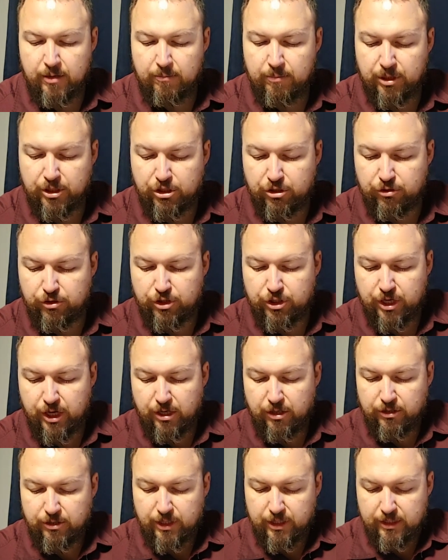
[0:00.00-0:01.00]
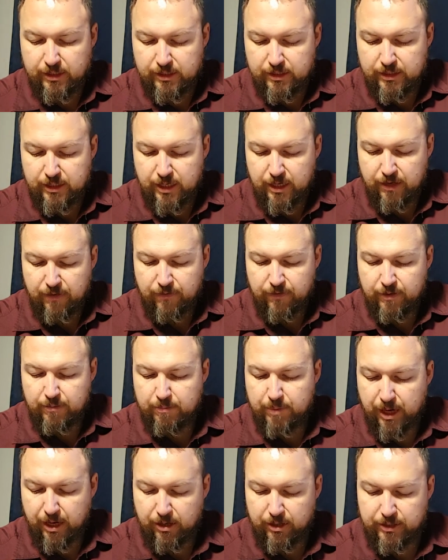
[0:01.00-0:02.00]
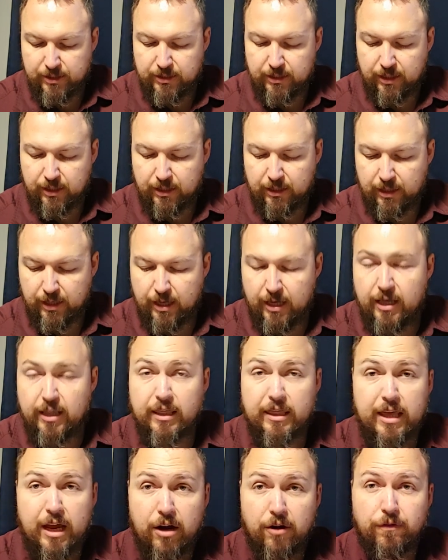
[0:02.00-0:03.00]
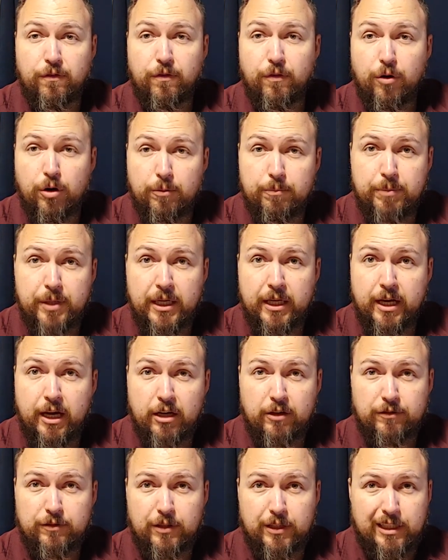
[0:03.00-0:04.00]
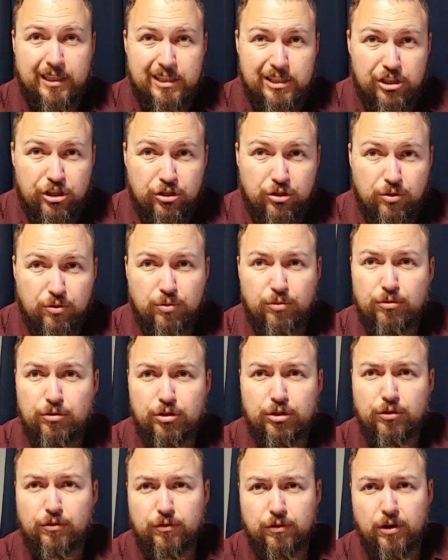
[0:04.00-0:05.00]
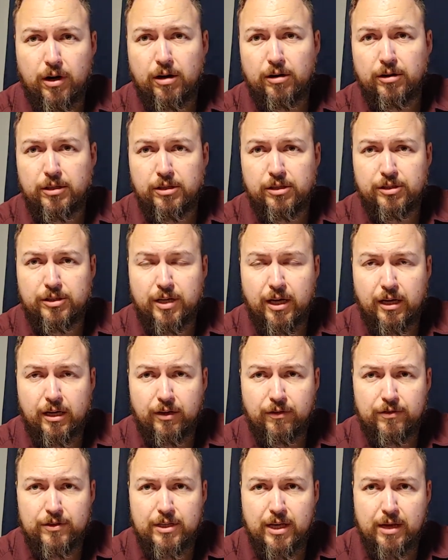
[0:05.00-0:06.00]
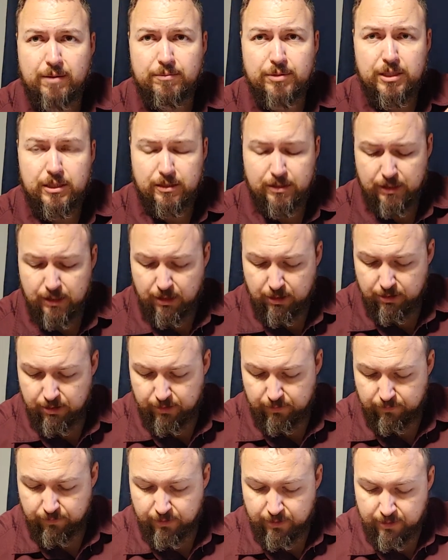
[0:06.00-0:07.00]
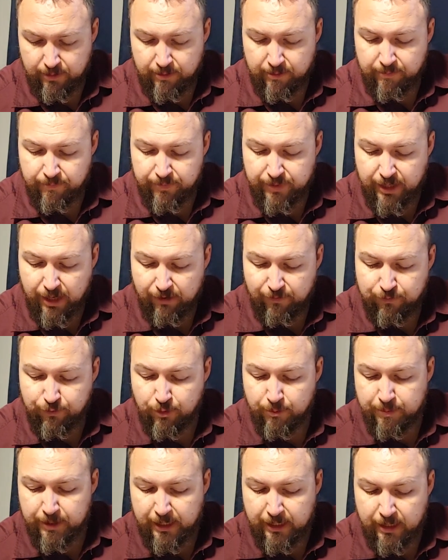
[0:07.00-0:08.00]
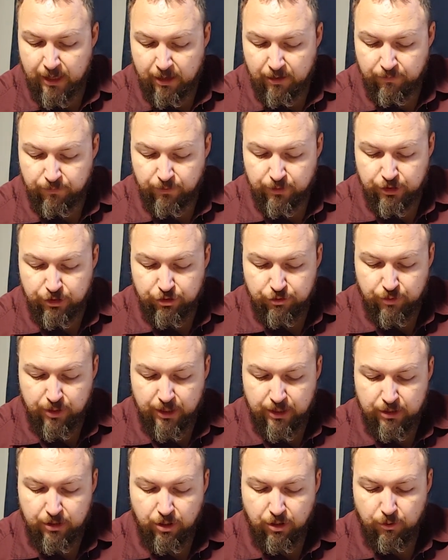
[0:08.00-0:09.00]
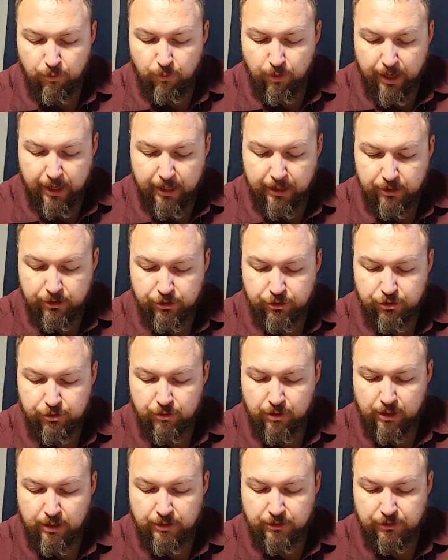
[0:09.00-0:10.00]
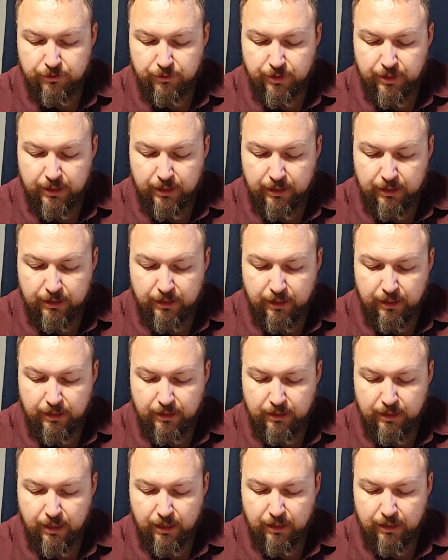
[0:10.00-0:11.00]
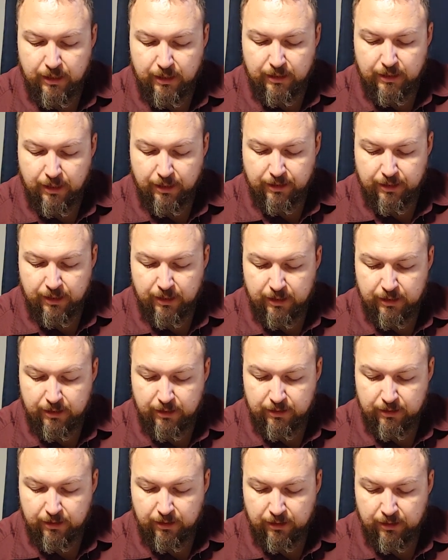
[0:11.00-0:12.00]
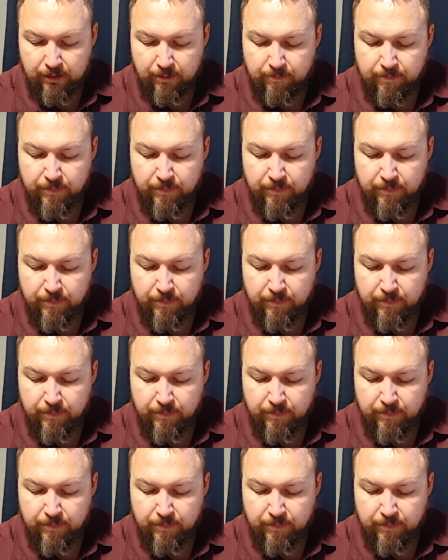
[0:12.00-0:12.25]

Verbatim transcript: but you shall conceive and bear a son. Therefore, be careful. And this is crucial for our understanding of Samson's narrative. Therefore be careful and drink no wine or strong drink, and eat nothing unclean.